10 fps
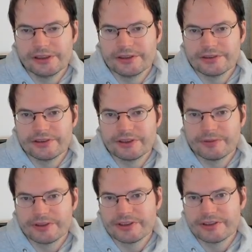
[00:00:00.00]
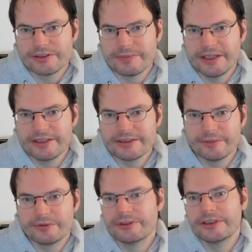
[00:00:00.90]
sequence, as a
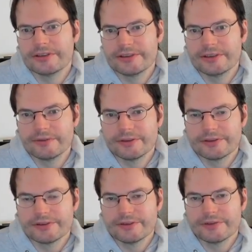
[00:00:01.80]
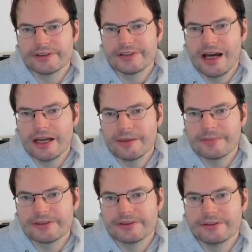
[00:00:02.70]
space-separated sequence of the
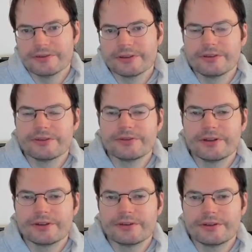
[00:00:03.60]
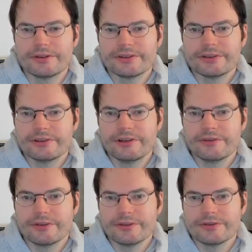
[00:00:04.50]
types of the
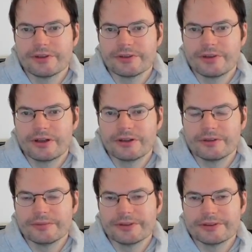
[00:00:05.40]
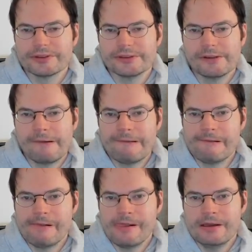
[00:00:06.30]
constructor arguments.
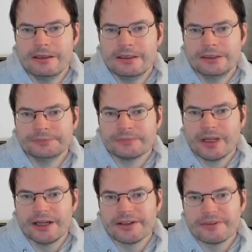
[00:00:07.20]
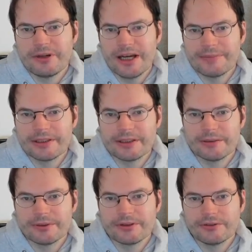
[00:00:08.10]
And it's perhaps a little
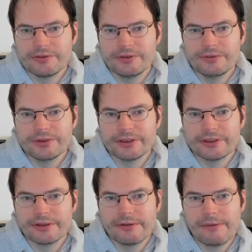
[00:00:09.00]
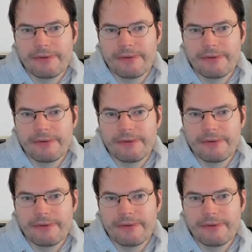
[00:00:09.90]
bit confusing